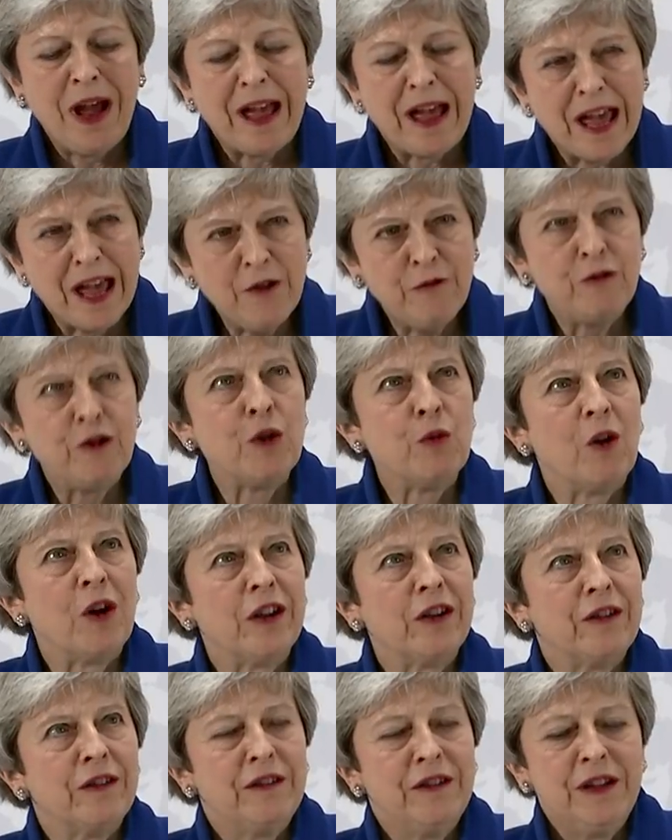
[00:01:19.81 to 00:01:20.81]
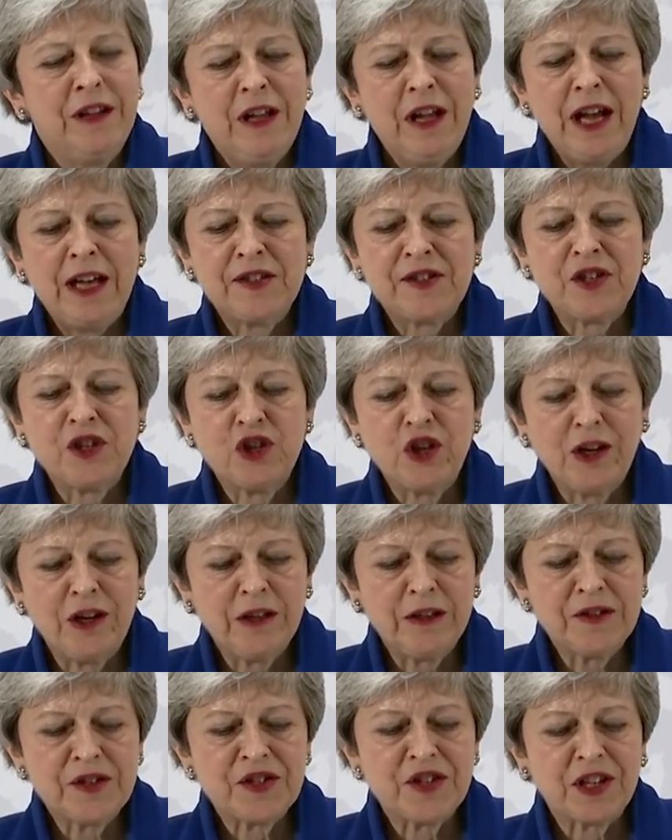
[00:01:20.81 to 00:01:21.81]
where everyone has the
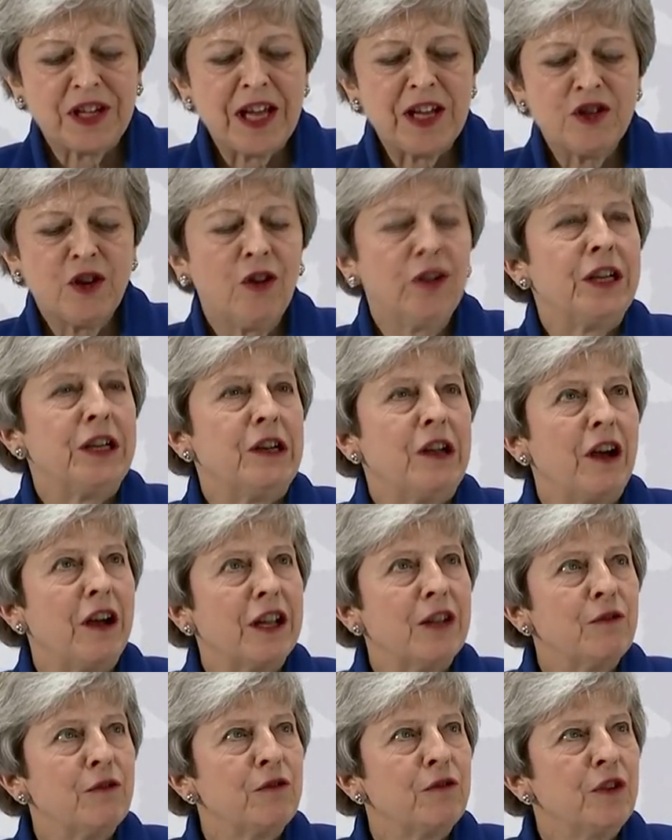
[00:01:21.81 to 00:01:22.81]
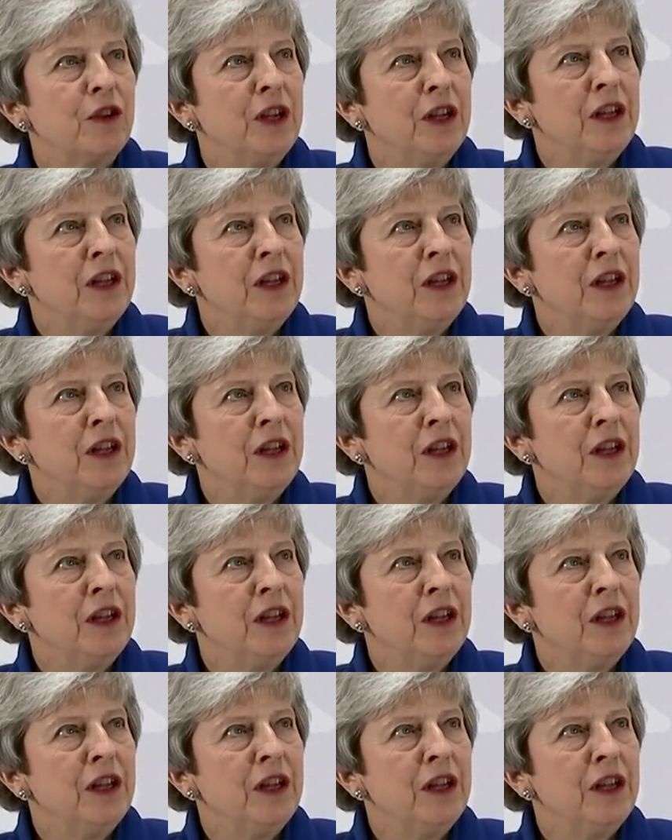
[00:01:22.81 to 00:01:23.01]
chance to get on in life